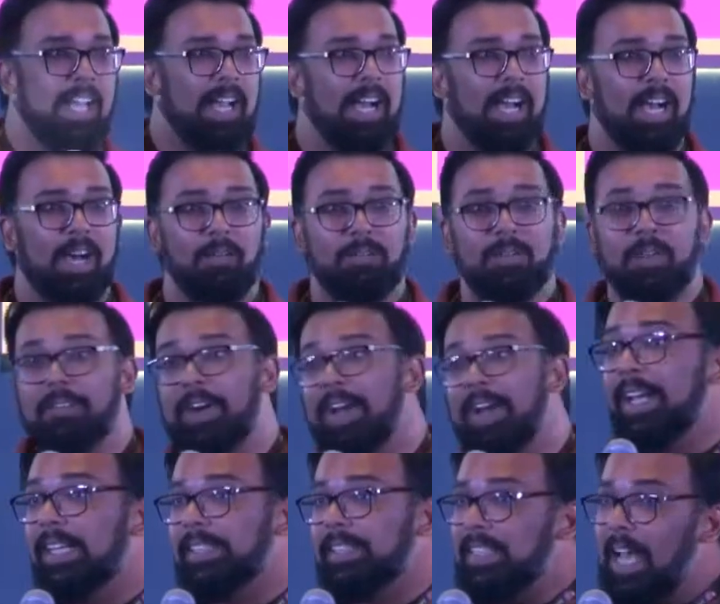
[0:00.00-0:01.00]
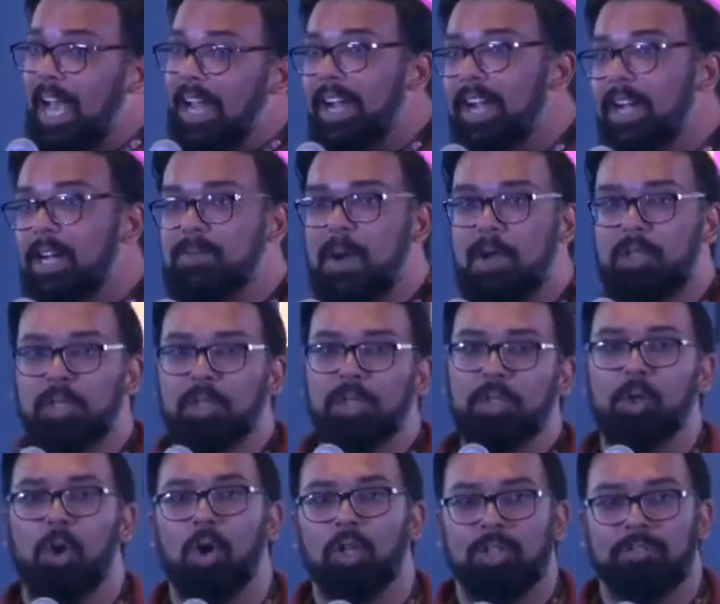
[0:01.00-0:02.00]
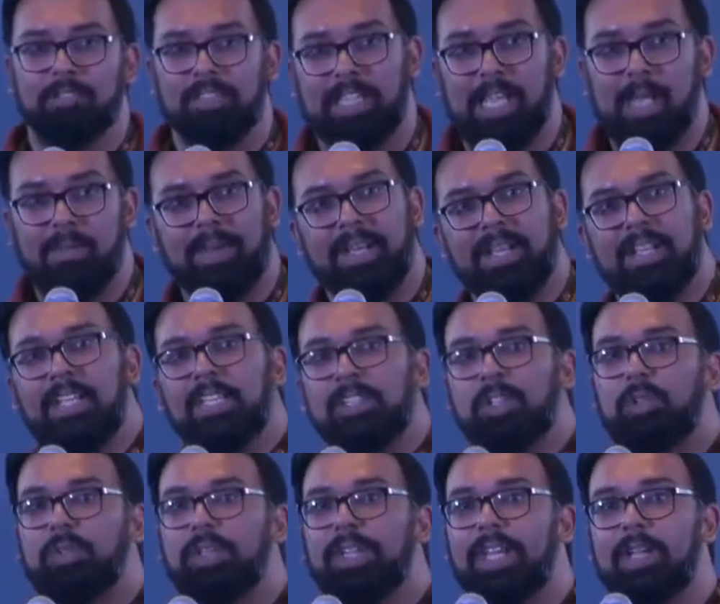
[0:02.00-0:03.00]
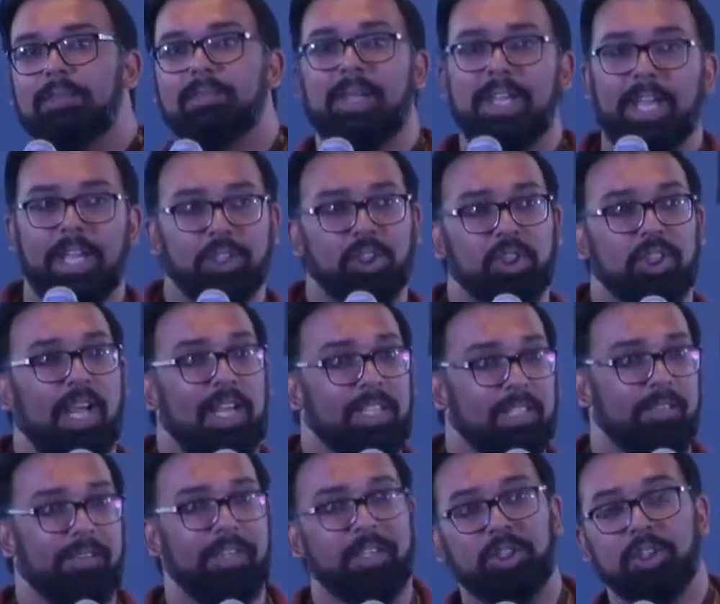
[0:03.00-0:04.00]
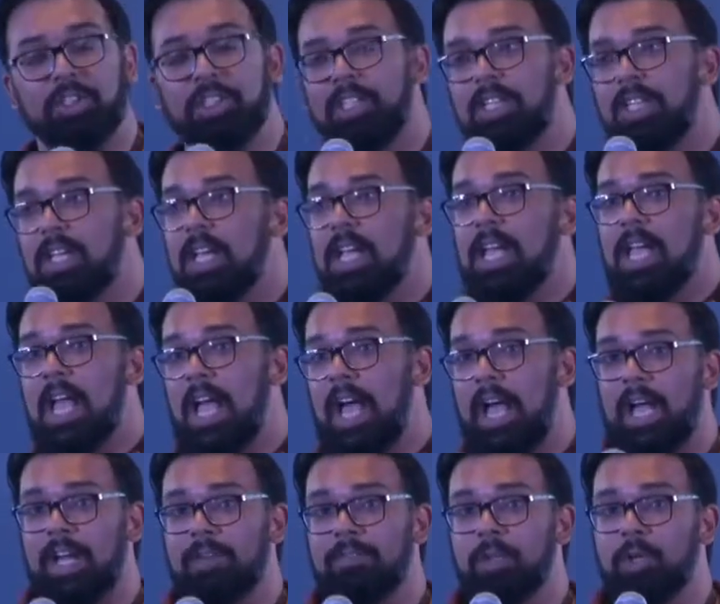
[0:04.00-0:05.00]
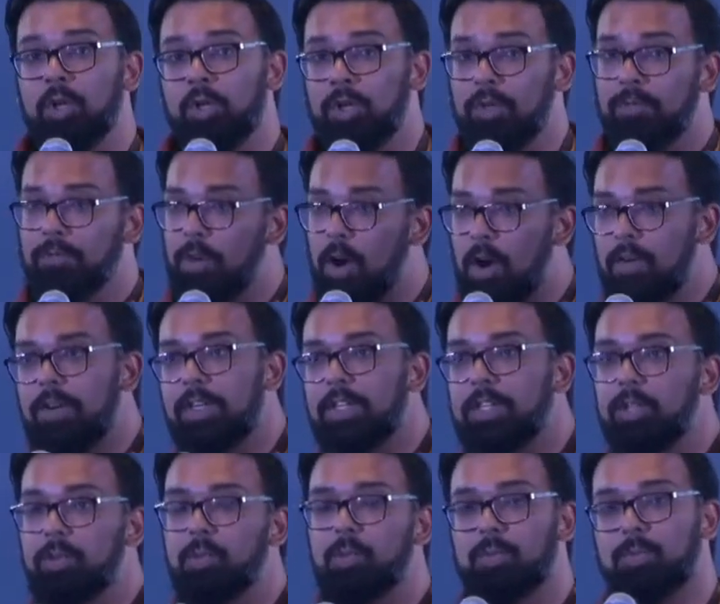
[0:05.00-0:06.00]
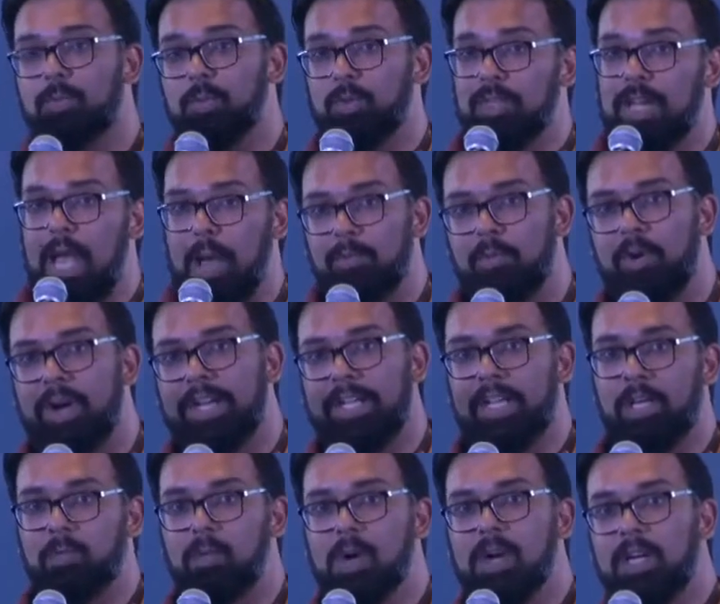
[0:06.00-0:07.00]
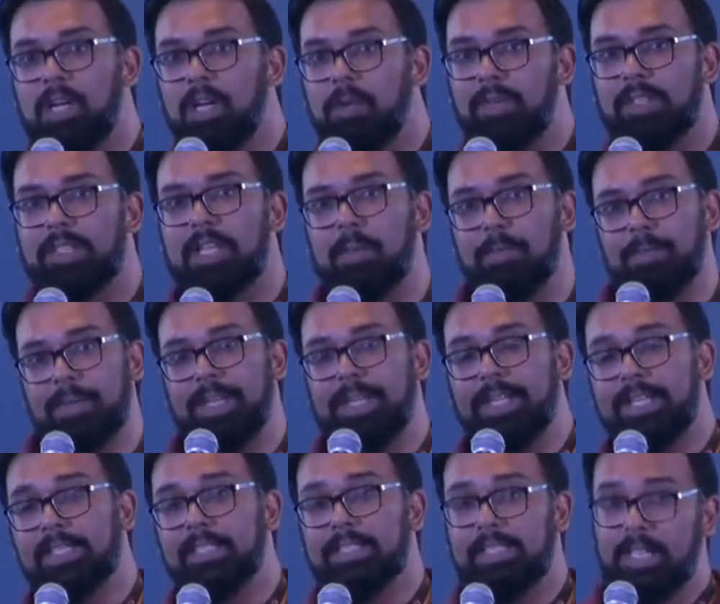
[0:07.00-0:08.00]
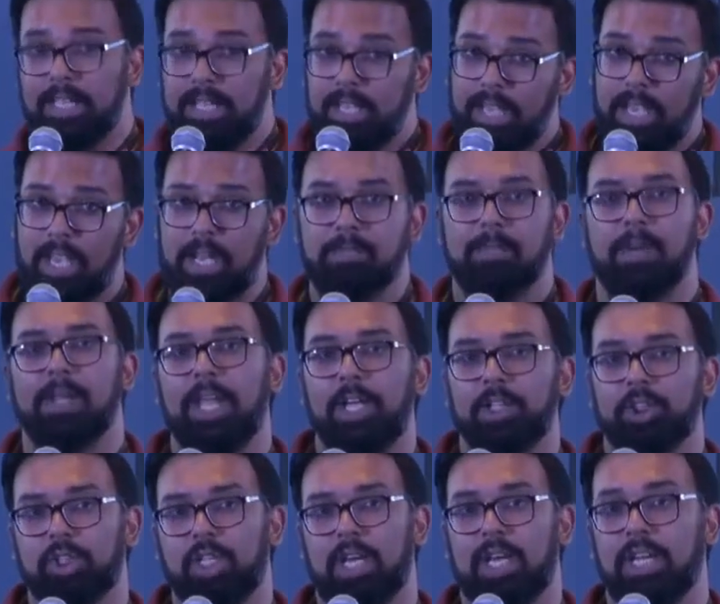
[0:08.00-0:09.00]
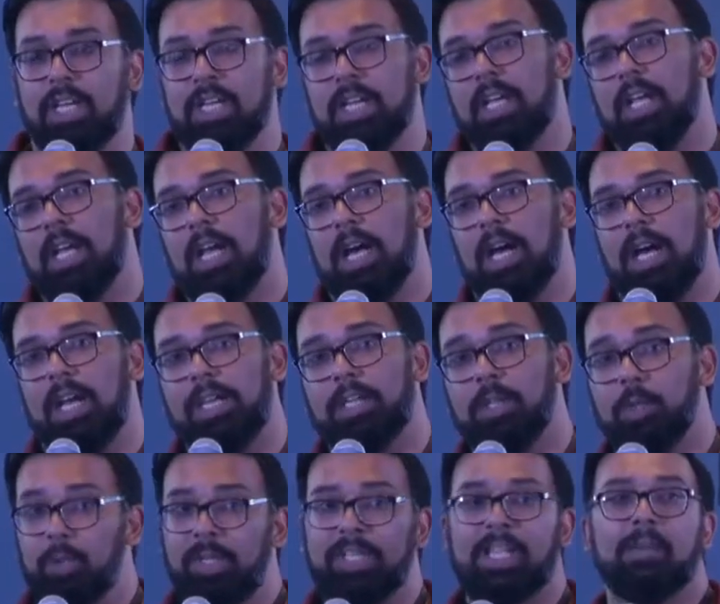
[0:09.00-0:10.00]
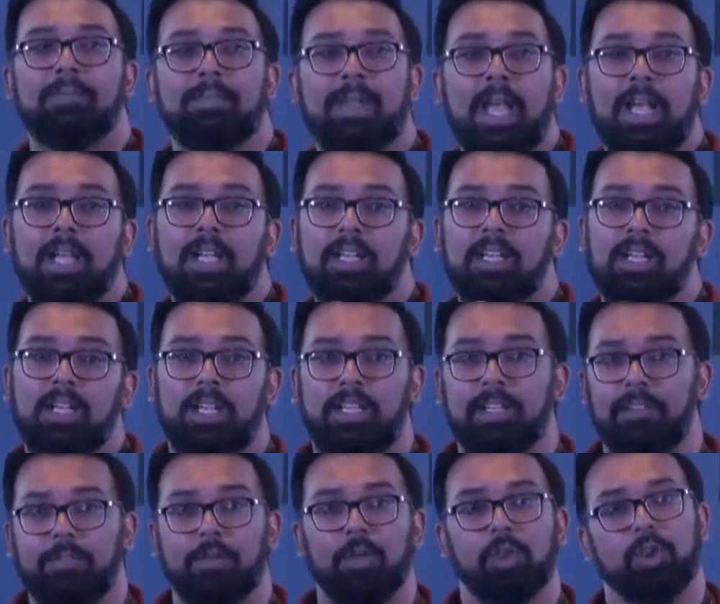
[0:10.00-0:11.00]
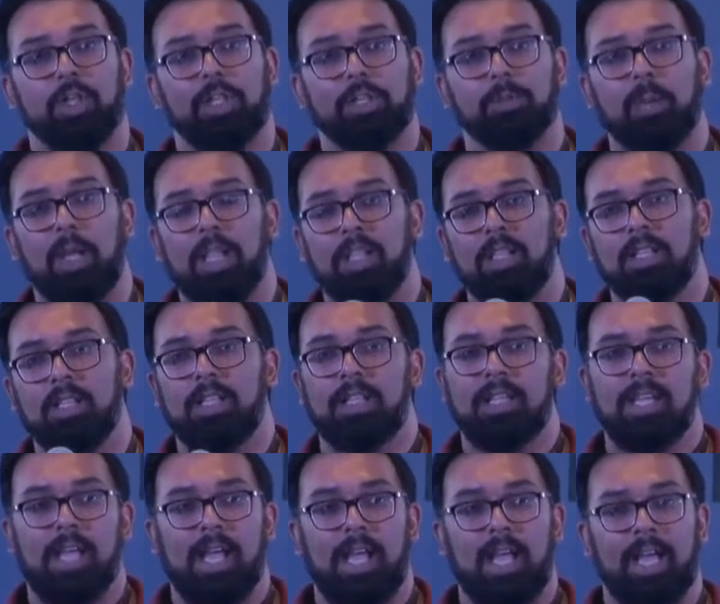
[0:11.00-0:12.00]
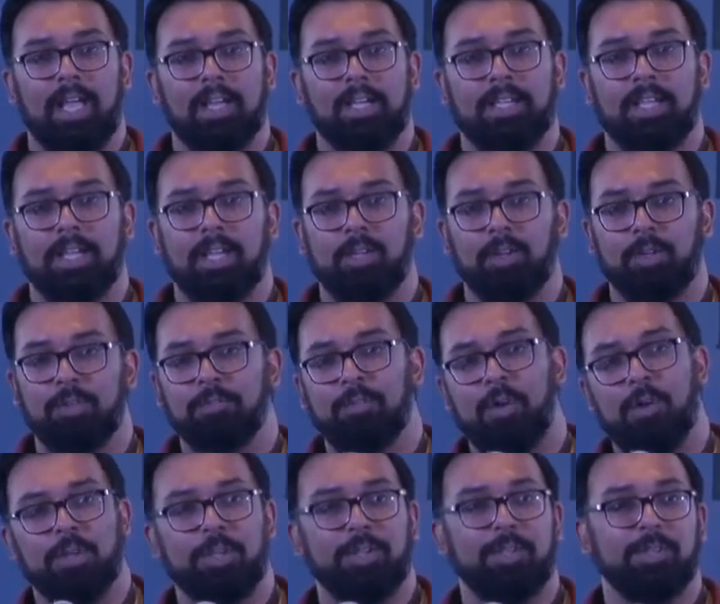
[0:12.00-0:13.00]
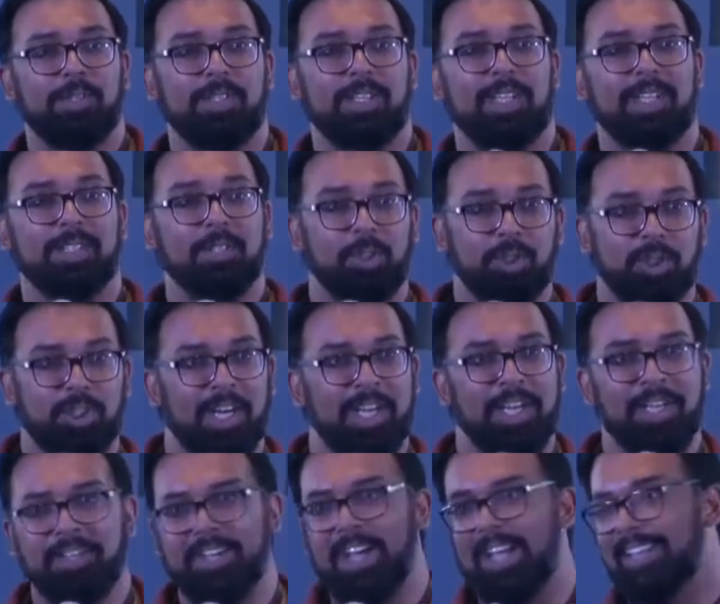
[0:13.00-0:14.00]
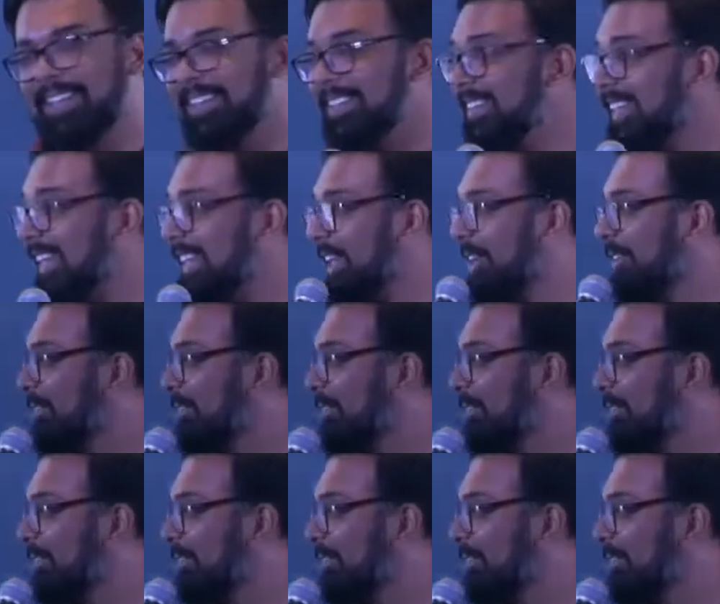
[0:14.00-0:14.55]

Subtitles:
We're excited about the growth of the gaming industry in Malaysia and the region. And we're looking forward to collaborating and working with companies in Malaysia, including MDEC, in the future as well. And looking forward to a good journey together. Thank